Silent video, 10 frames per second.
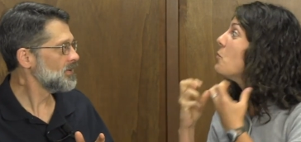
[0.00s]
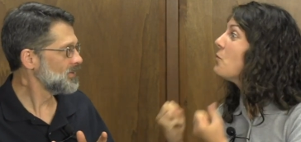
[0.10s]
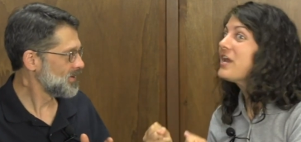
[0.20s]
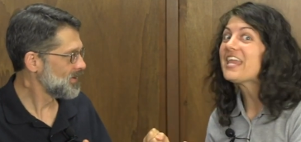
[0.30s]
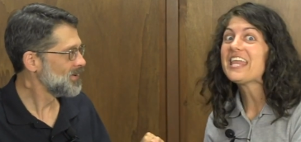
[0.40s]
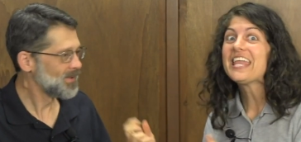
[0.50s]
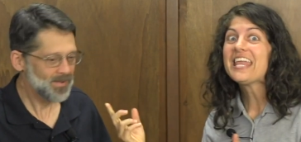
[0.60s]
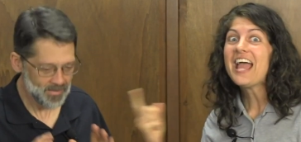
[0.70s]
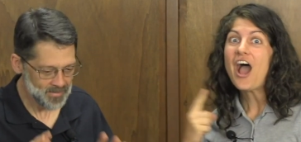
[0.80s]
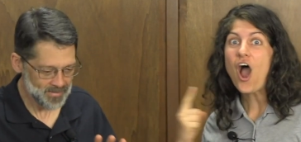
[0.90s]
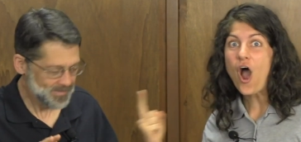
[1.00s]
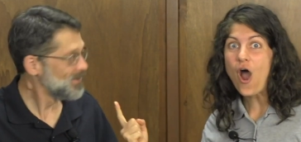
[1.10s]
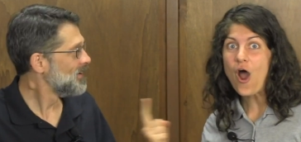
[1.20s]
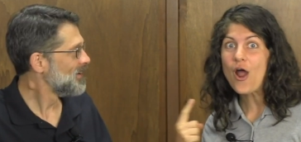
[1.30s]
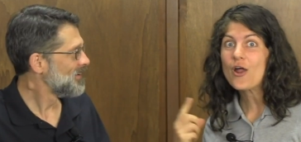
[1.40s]
Speaker 1: we
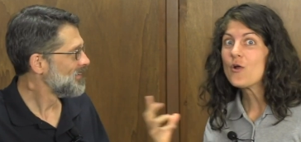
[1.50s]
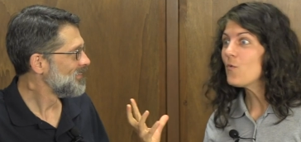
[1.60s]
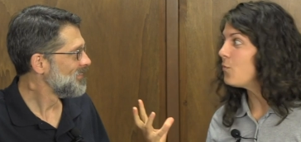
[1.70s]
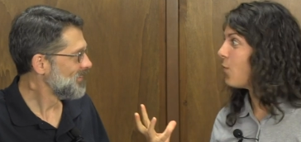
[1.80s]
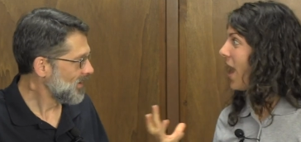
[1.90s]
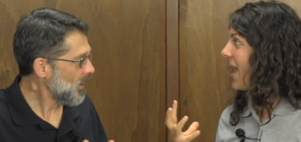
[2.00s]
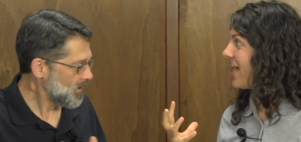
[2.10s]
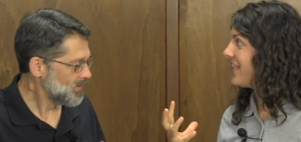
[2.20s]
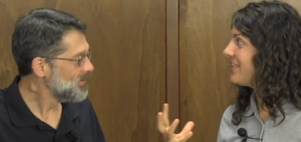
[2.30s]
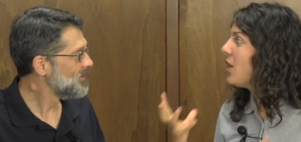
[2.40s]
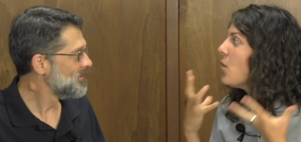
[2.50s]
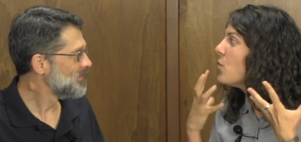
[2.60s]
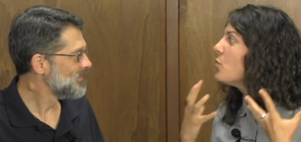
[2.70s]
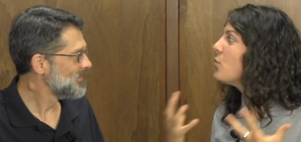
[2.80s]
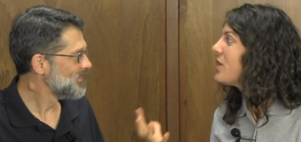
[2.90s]
are well.
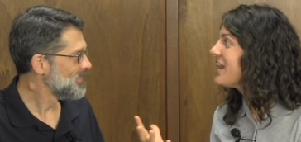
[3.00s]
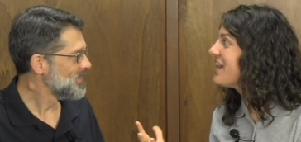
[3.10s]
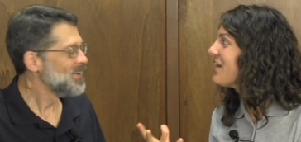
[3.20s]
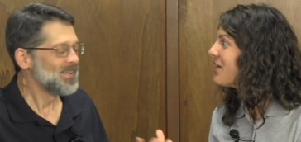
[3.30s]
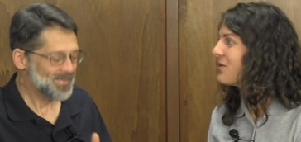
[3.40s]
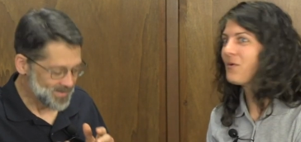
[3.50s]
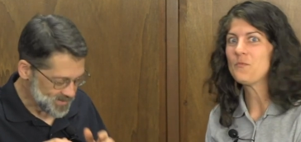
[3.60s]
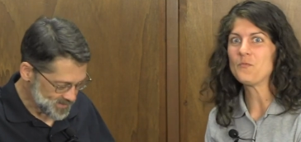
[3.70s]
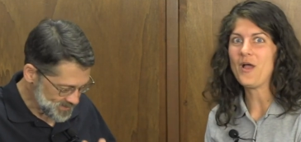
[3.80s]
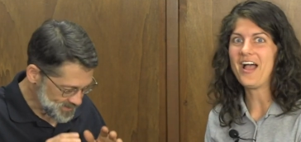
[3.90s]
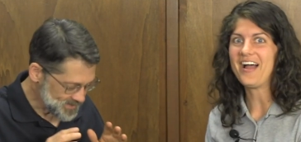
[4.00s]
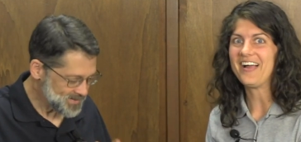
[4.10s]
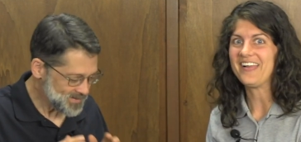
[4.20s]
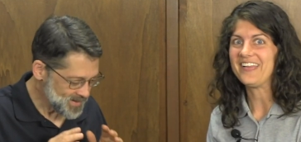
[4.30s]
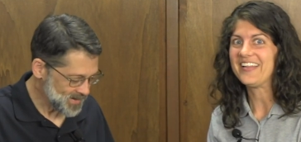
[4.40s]
We're
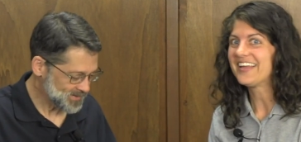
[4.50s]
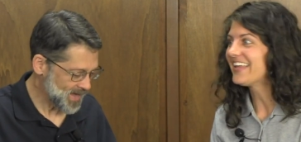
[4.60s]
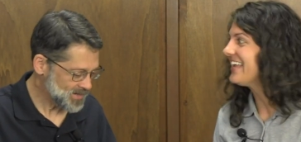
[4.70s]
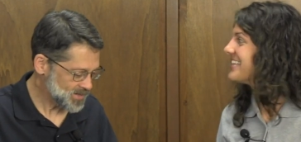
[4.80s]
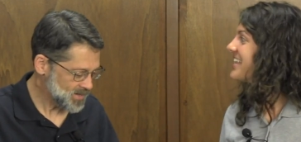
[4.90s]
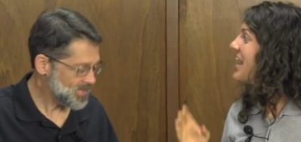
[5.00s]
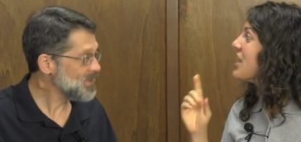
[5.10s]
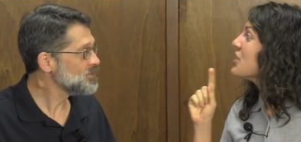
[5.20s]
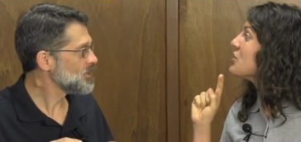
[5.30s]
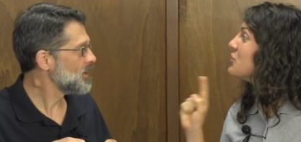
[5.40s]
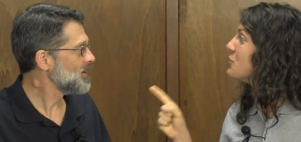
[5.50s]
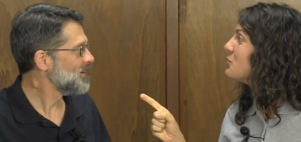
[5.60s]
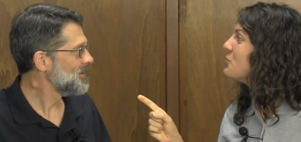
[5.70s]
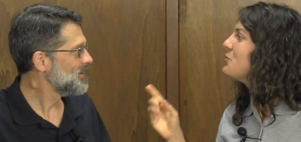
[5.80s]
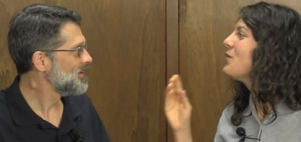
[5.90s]
well.
Speaker 2: Yes, Ashley, these.
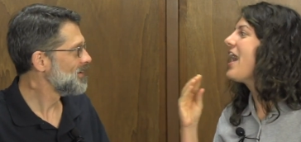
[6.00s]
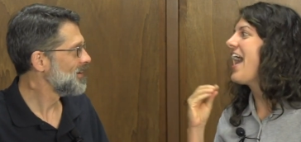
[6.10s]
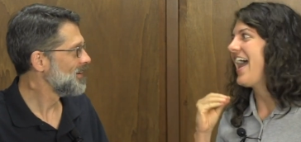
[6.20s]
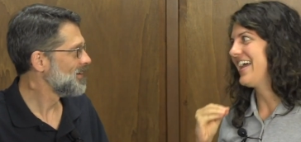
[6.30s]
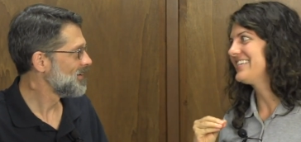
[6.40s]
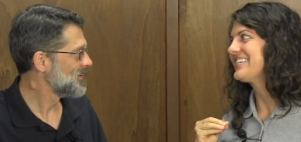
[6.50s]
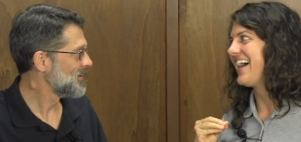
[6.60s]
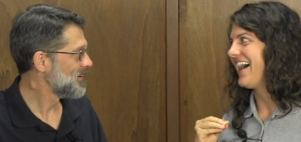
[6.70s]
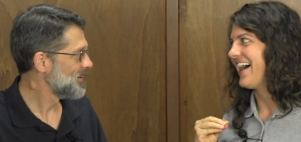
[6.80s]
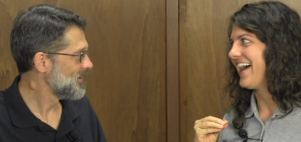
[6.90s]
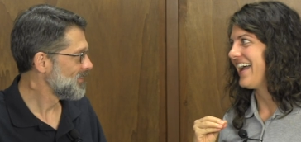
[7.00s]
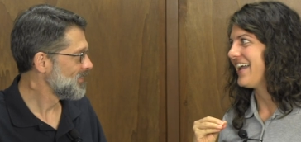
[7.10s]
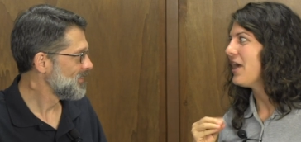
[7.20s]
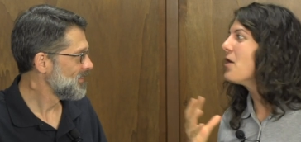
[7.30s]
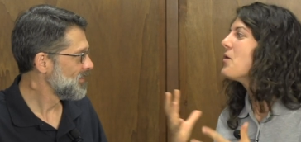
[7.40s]
Speaker 1: You and
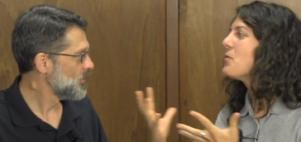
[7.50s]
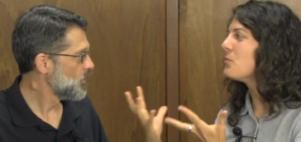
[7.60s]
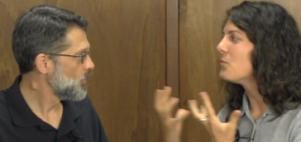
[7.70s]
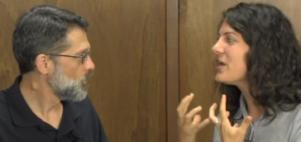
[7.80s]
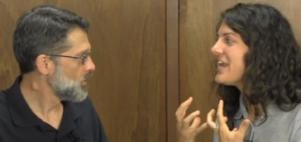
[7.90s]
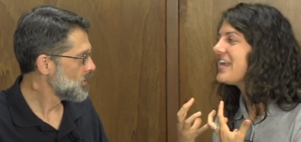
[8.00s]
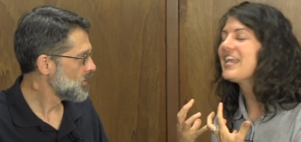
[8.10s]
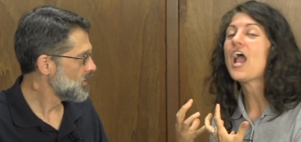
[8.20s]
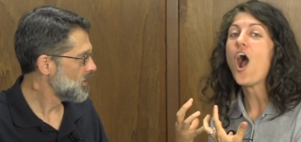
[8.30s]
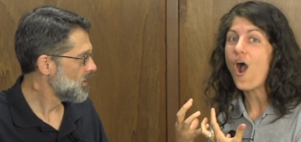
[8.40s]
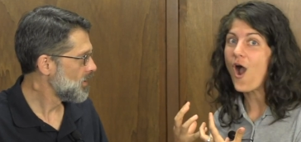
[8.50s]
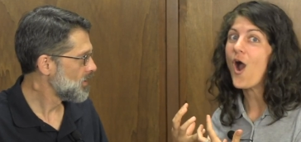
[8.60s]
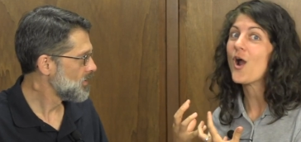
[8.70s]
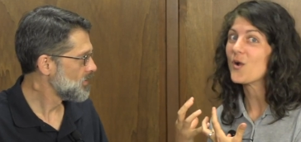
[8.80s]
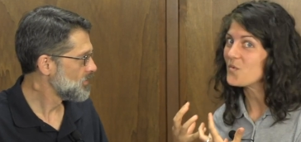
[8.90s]
I, we
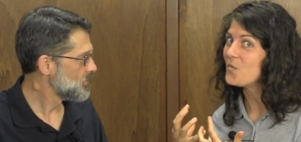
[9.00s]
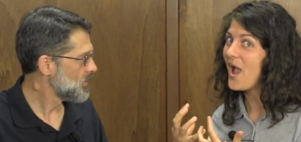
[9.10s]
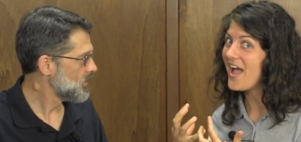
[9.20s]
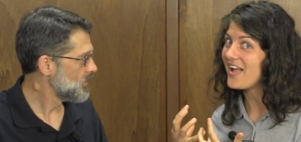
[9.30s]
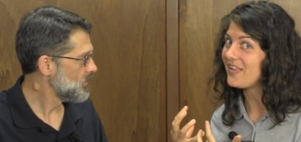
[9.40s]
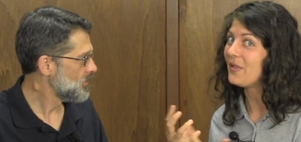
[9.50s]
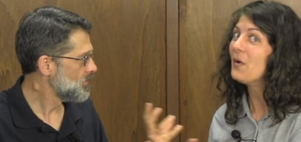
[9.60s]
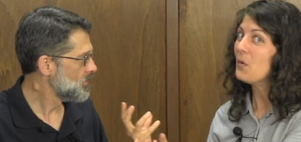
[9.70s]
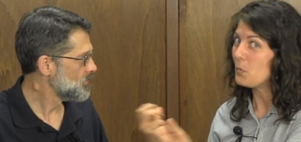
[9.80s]
are well.